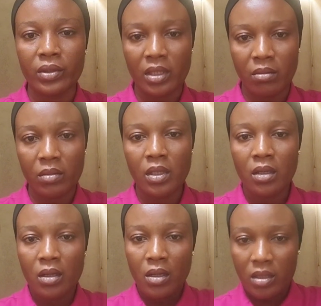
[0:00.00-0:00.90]
your name.
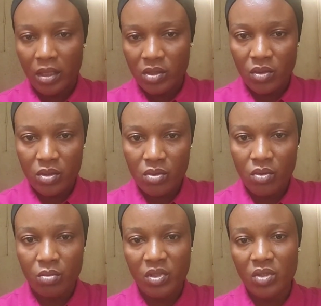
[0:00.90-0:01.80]
That you are so
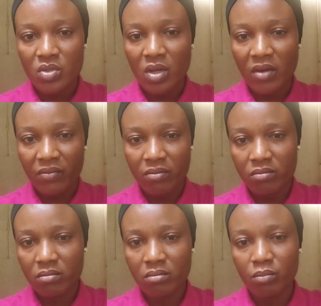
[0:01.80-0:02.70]
good because you have
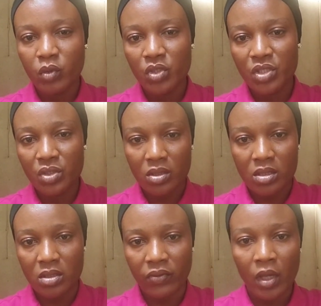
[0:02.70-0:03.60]
pushed
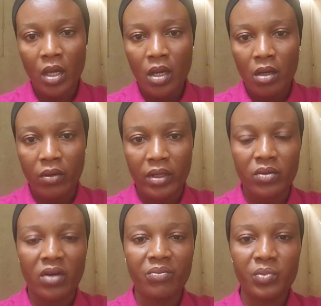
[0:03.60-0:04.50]
yourself. All right.
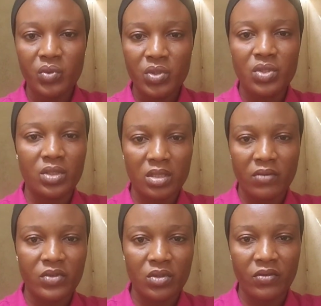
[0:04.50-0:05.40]
You have pushed
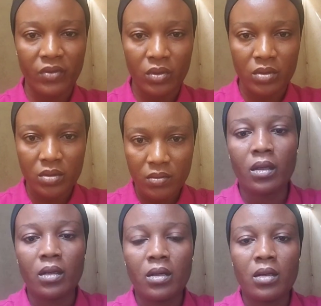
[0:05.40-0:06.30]
yourself to the front.
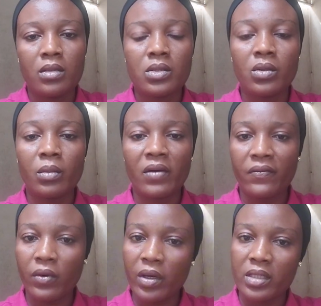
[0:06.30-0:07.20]
So number
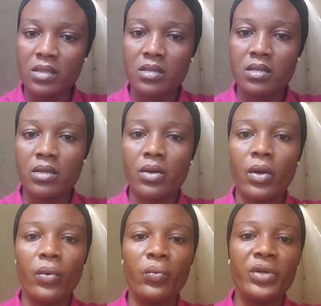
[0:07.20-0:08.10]
4 is
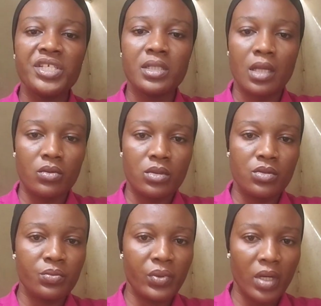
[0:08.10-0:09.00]
reaching out
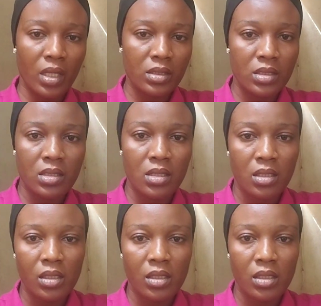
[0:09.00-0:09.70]
to brands